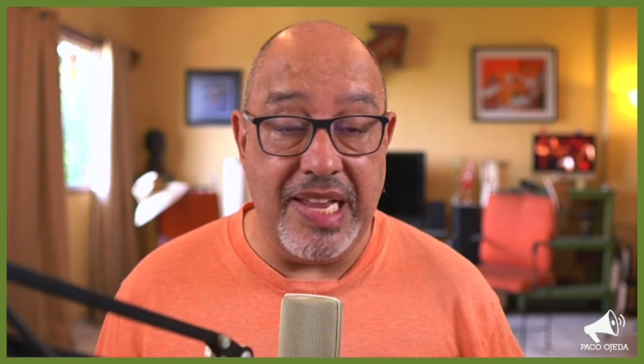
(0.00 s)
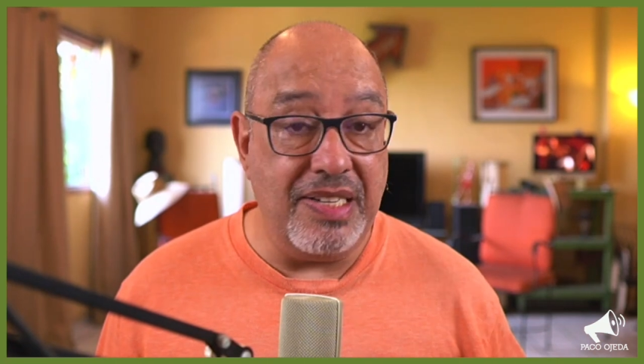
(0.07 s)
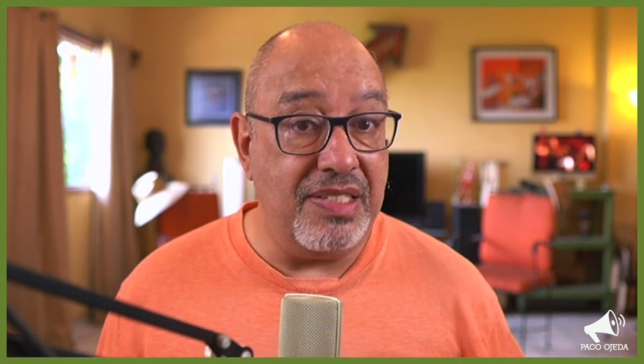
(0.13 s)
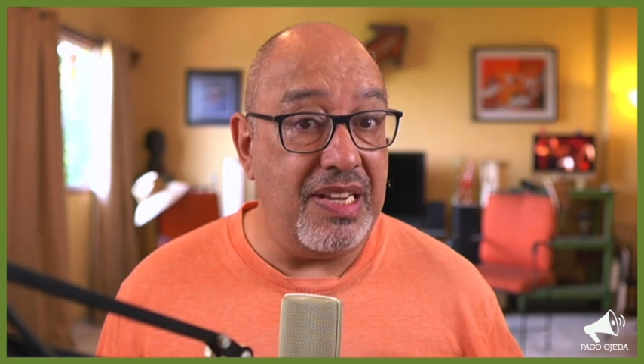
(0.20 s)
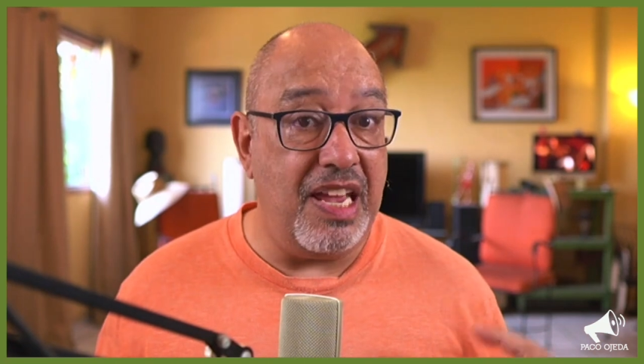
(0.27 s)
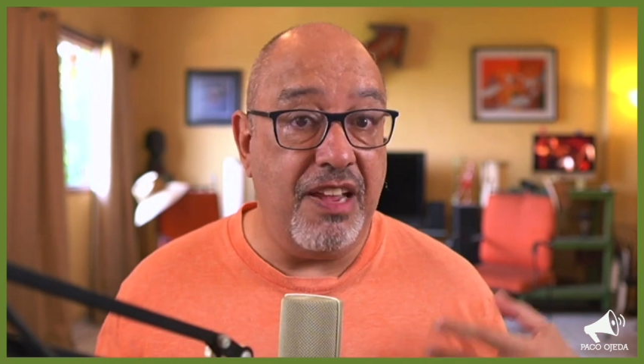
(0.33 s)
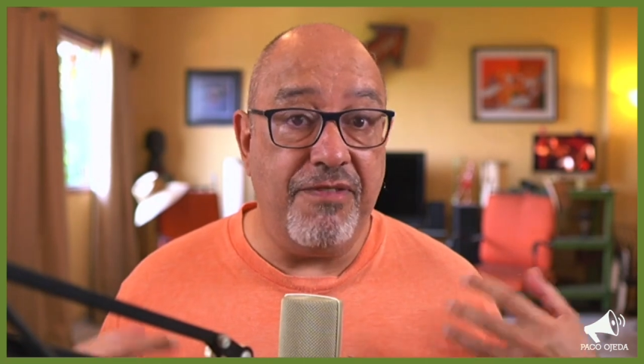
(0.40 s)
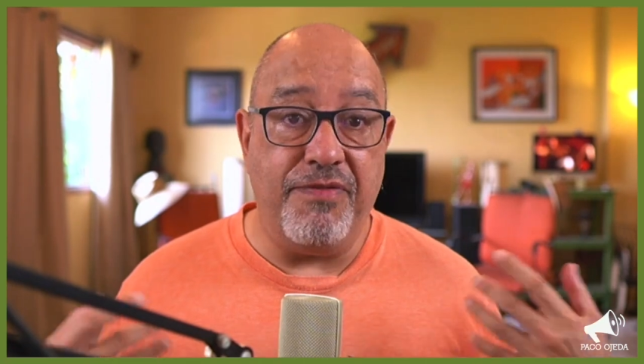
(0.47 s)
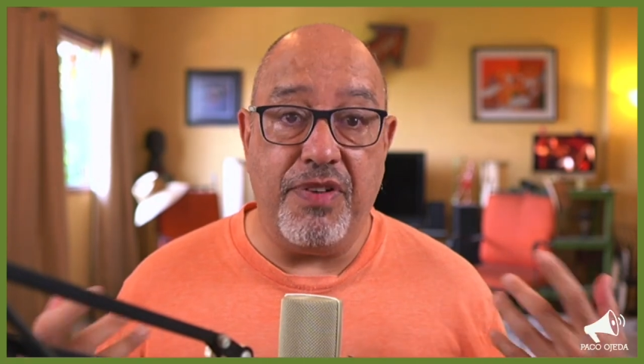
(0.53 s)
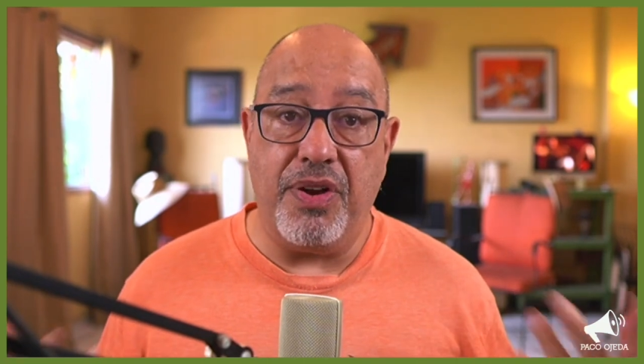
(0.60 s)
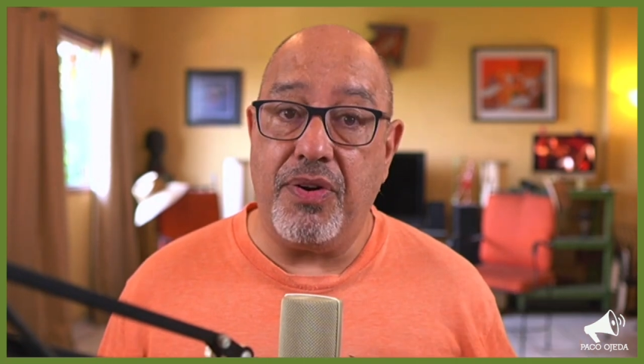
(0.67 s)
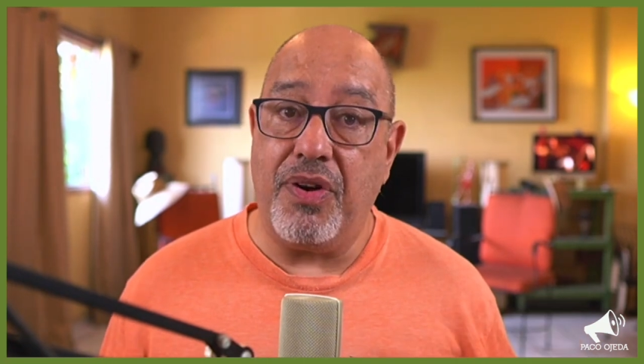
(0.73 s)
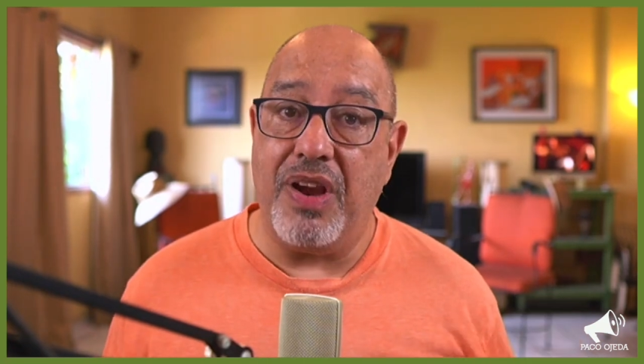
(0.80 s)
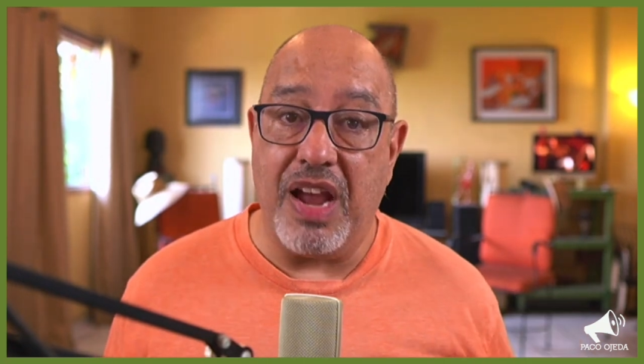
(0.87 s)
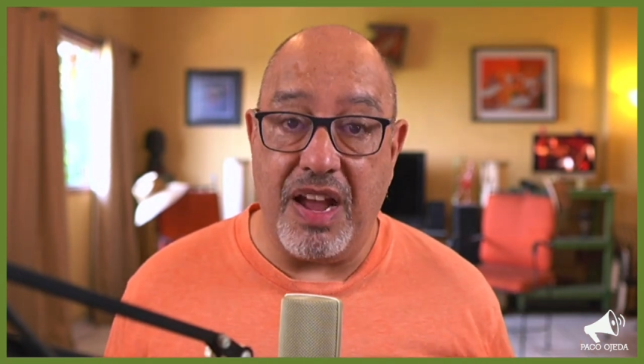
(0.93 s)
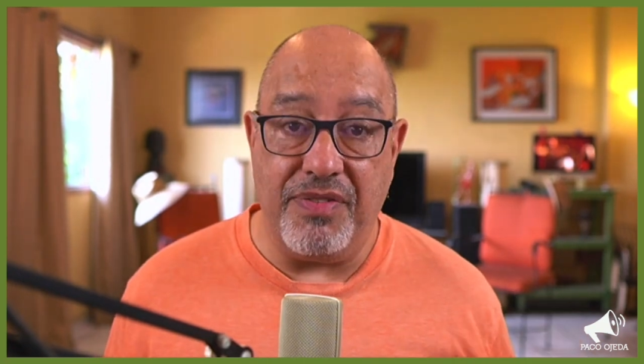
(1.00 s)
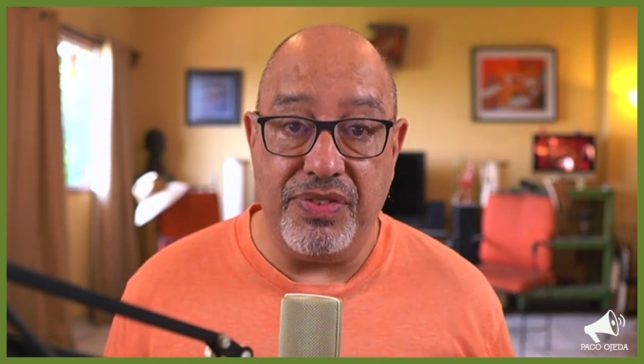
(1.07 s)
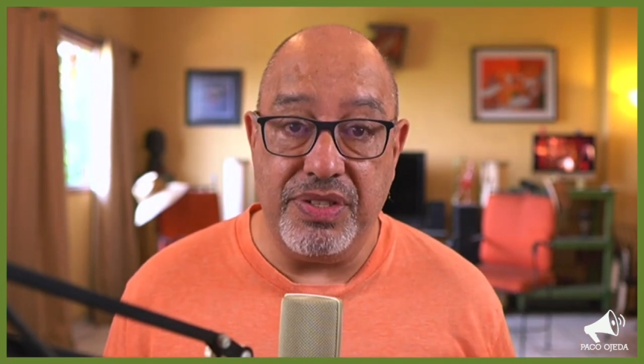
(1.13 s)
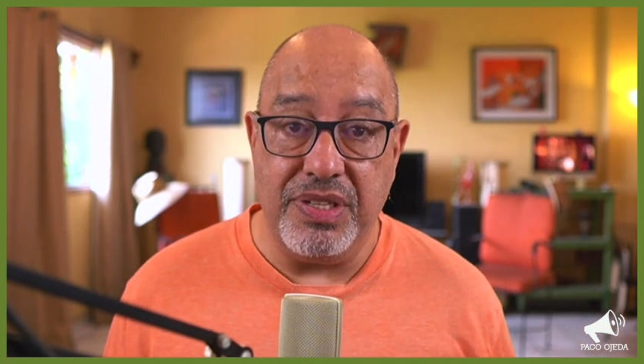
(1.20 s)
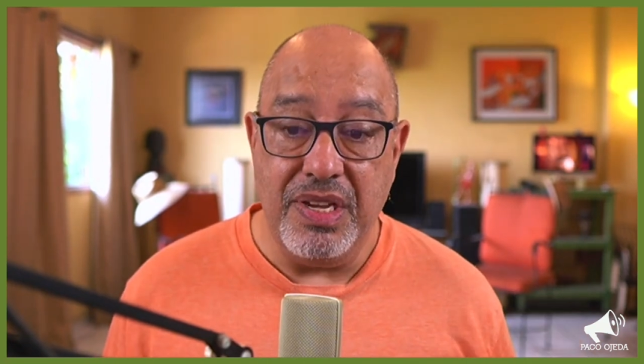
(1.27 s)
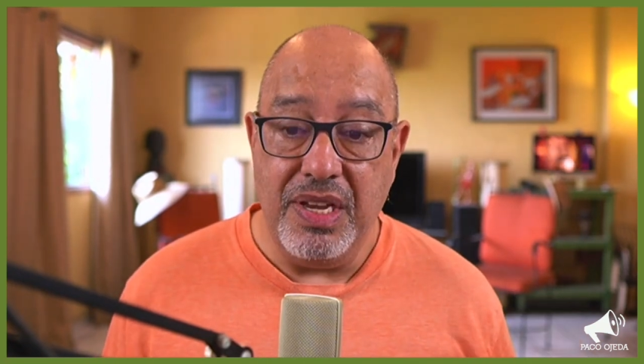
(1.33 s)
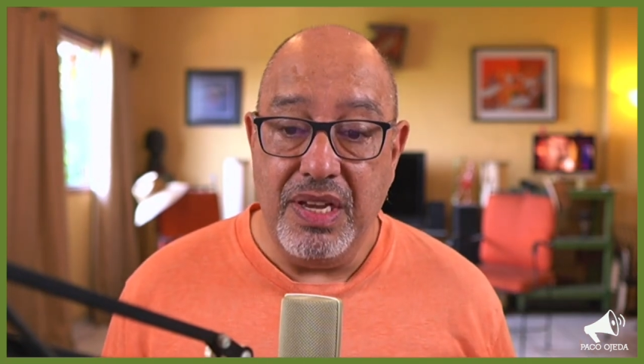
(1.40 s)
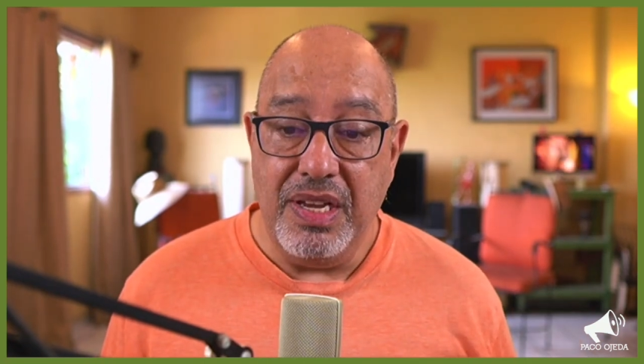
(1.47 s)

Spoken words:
and take photographs,